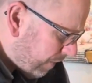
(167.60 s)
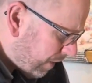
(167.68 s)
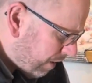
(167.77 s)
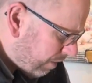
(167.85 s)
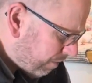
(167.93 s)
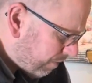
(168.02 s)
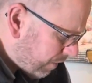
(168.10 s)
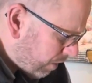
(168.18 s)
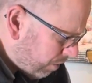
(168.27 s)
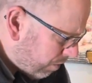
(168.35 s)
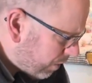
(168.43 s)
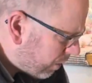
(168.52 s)
Now,
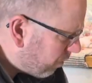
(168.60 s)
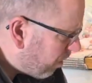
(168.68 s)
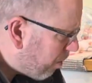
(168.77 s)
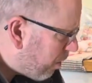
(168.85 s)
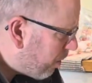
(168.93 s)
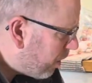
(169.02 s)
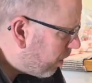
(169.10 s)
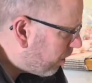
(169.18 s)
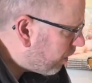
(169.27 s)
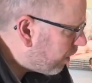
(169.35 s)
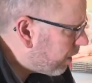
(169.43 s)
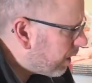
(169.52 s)
who was Zerubbabel?
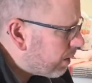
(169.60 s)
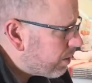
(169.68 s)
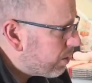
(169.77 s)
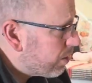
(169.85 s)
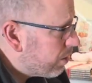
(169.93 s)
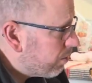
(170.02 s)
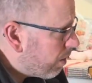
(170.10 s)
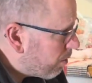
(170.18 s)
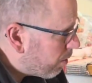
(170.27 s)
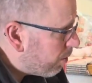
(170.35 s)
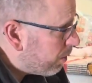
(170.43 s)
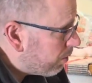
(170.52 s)
Oh, yes,
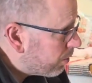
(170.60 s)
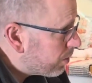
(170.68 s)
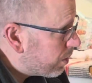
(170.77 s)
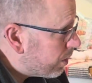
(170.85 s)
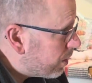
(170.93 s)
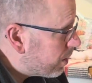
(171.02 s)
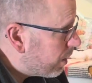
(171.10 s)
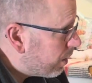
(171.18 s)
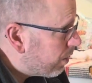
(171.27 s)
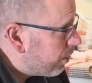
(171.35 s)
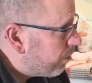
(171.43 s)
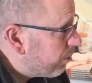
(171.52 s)
Zerubbabel was the
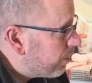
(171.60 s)
descendant of